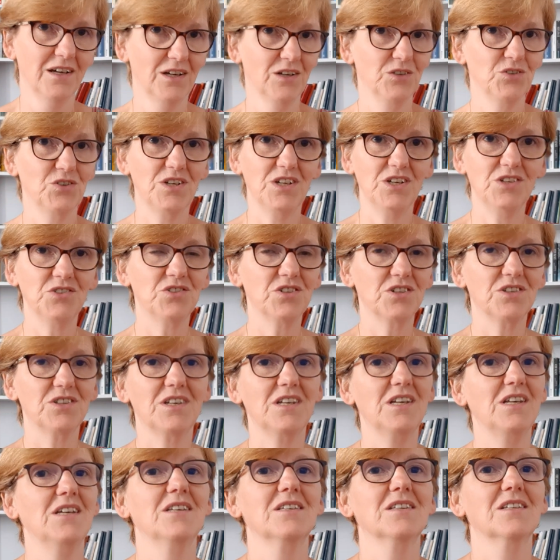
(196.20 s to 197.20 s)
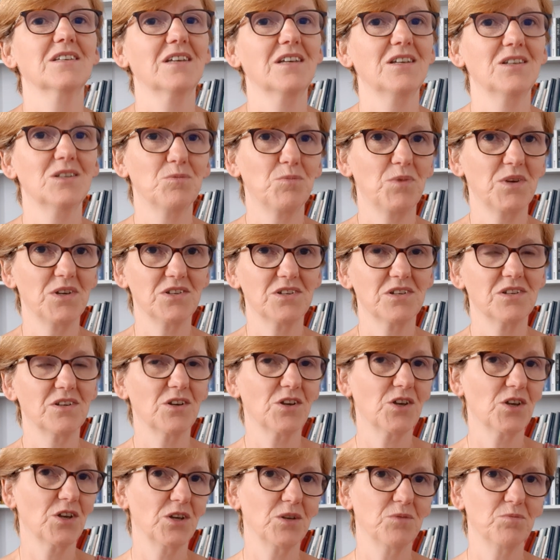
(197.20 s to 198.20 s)
Ginger tea is especially
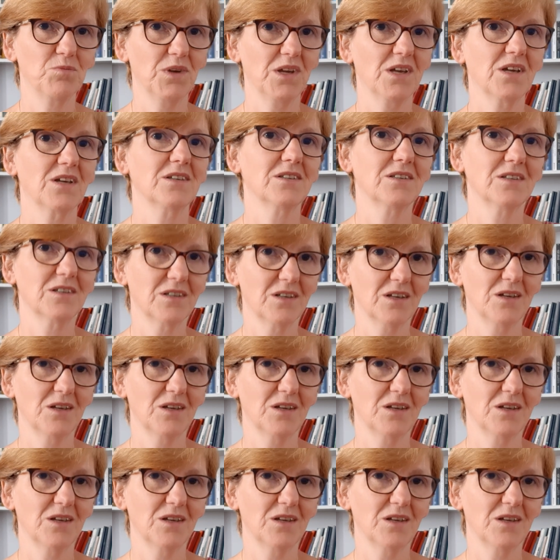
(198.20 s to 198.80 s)
good because it